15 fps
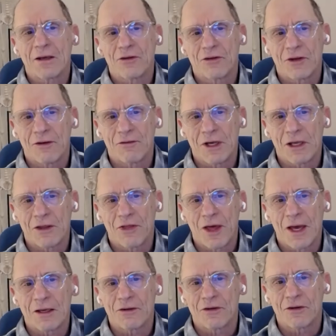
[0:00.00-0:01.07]
giving
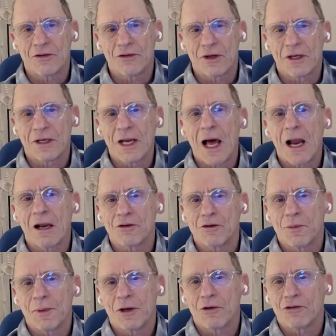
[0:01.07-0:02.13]
thanks is
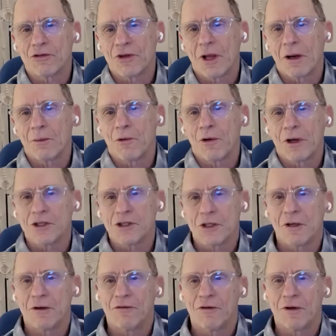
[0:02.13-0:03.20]
acknowledgement or
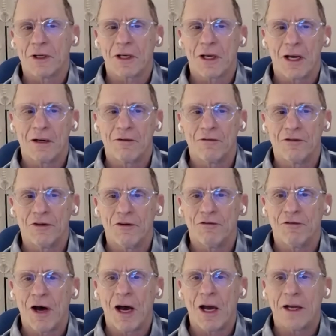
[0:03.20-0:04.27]
celebration of a kind of
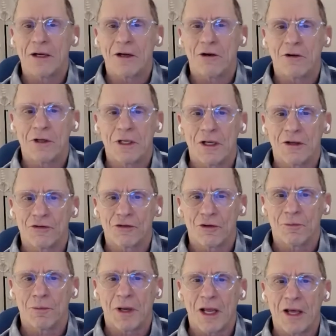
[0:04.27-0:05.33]
divine goodness or
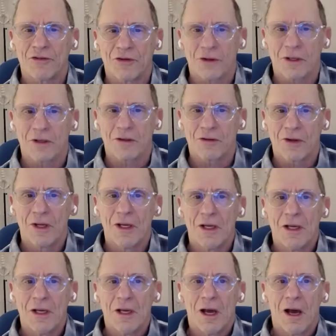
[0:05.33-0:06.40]
blessings.
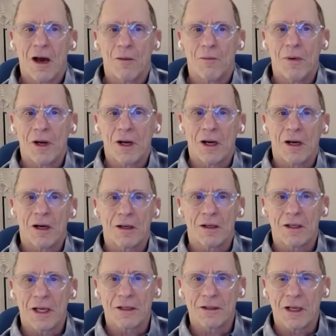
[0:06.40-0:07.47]
And
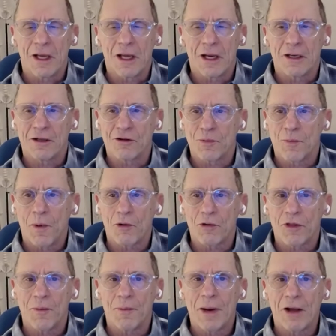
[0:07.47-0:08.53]
it's both
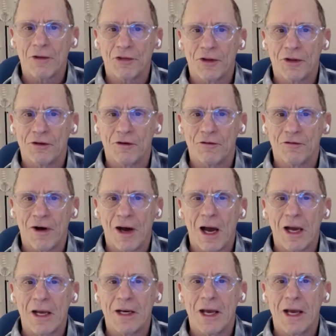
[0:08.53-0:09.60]
about the
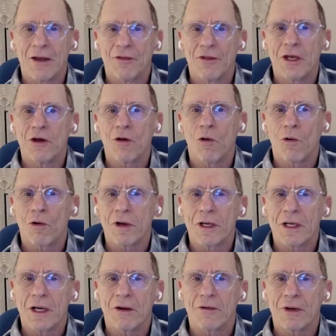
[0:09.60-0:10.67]
divine and the
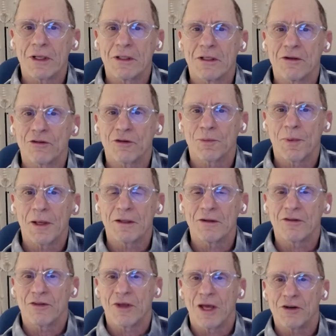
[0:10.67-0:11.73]
ordinary
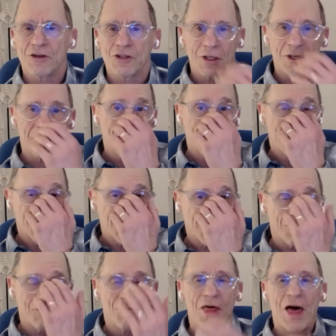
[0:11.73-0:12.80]
dispensation
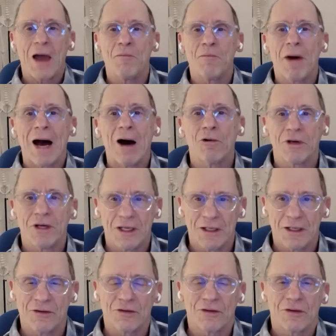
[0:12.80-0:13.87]
of thy
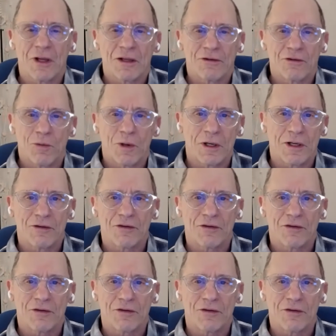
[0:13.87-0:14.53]
bounties. That's what it